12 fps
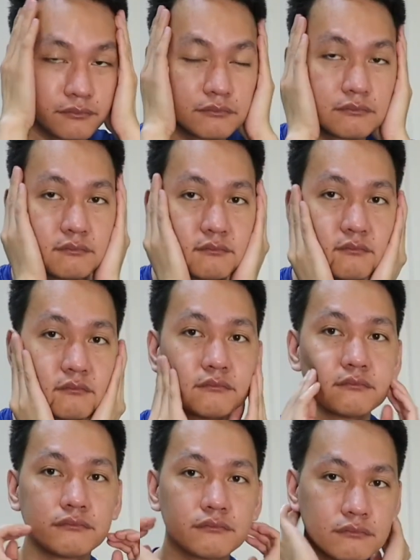
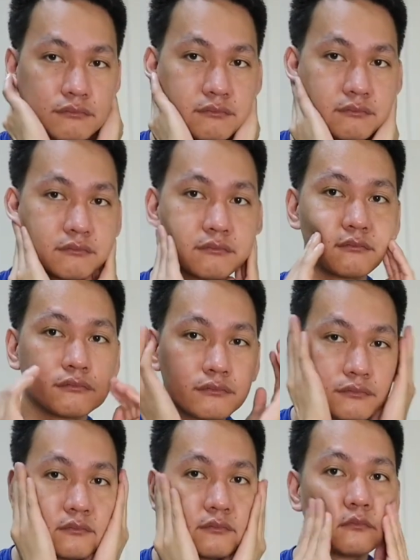
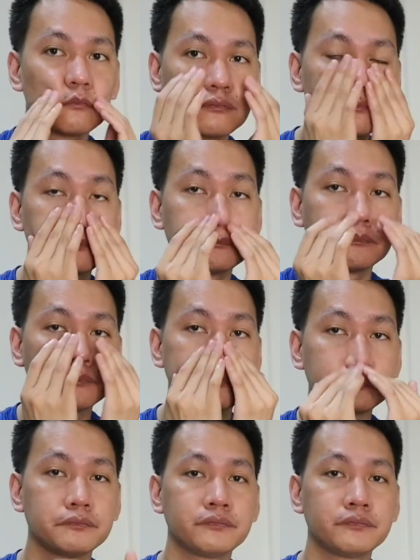(silence)